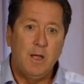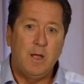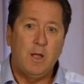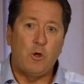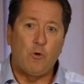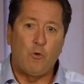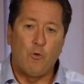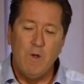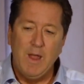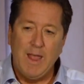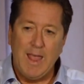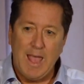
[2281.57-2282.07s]

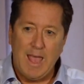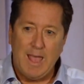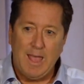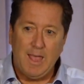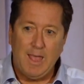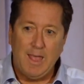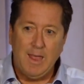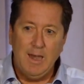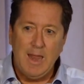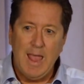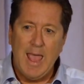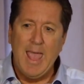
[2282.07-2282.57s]

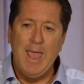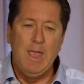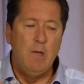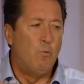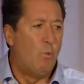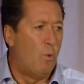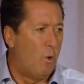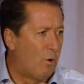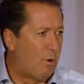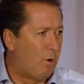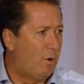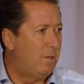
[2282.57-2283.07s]
create a
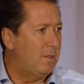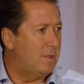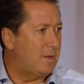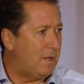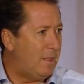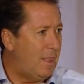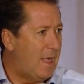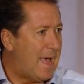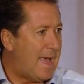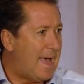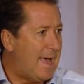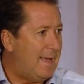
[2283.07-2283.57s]

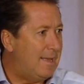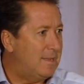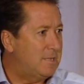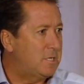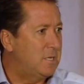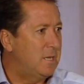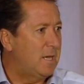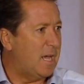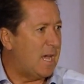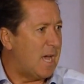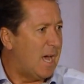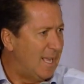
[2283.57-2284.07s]

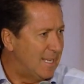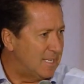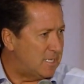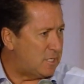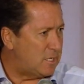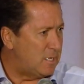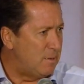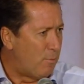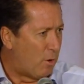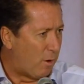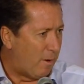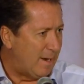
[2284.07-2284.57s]
world-class
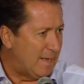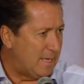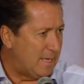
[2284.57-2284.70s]
customer